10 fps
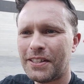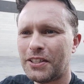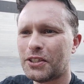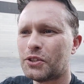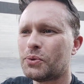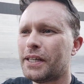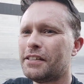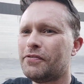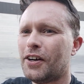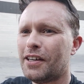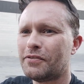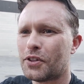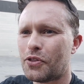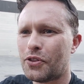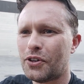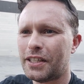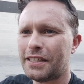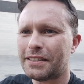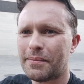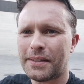You got a 25 to
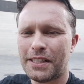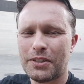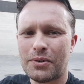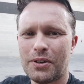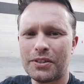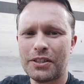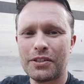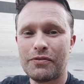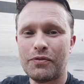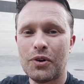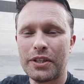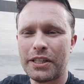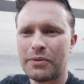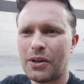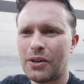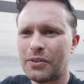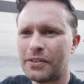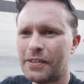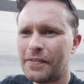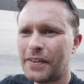30-something-year-old, and you got a 40-year-old
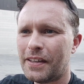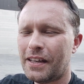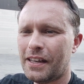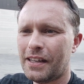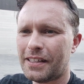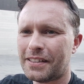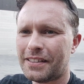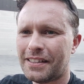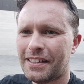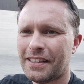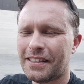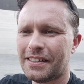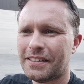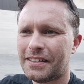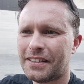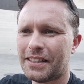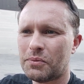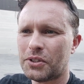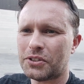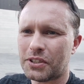that
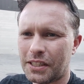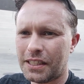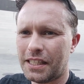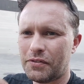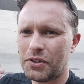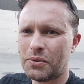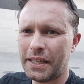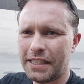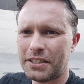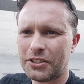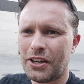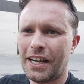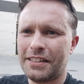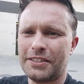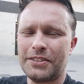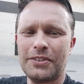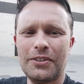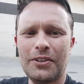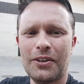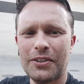wants to give you insights
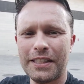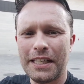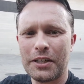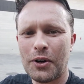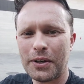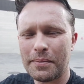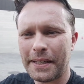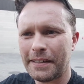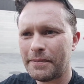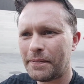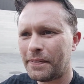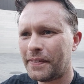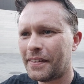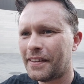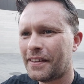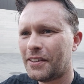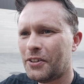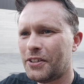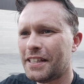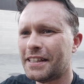on the economy.
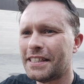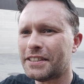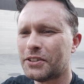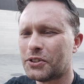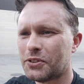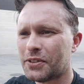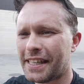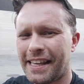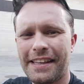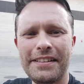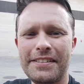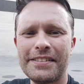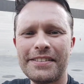Who do you listen to? The kid?